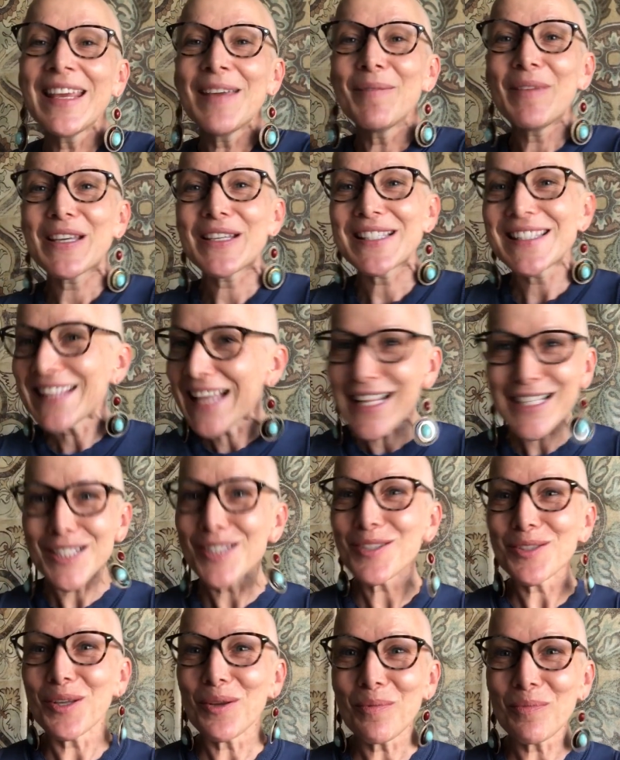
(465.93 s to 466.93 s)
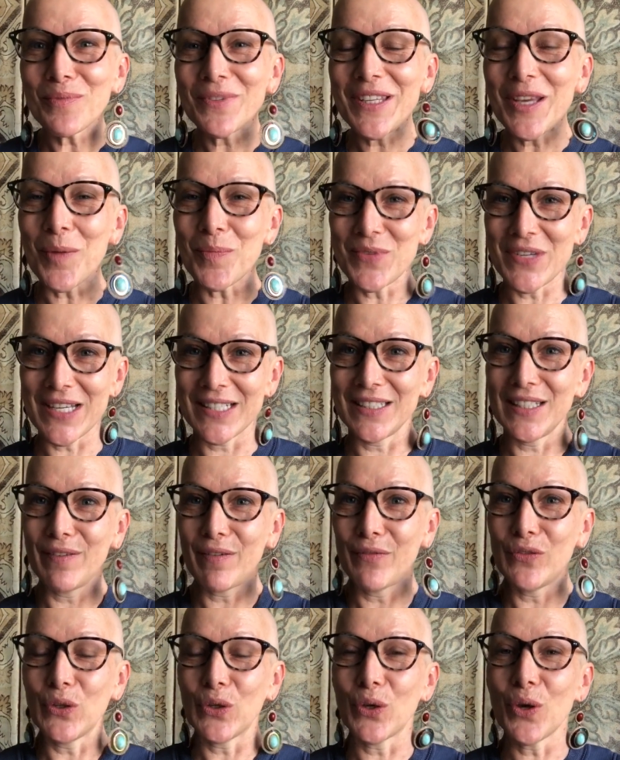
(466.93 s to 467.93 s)
Because that's the objective
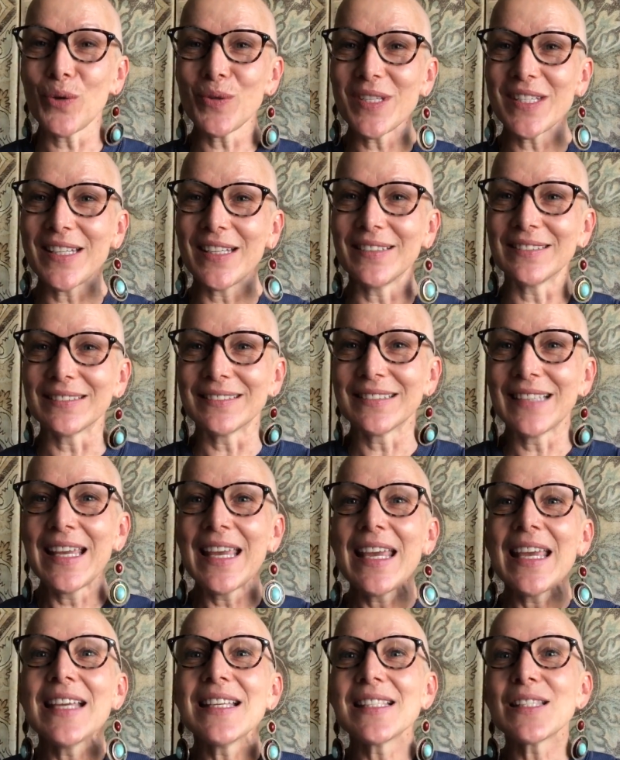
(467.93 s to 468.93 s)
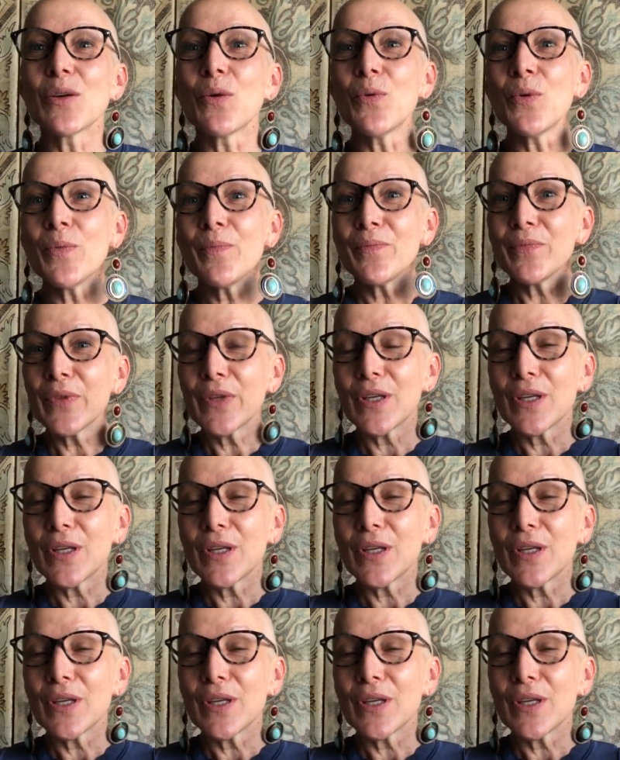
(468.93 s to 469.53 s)
of the coaching. So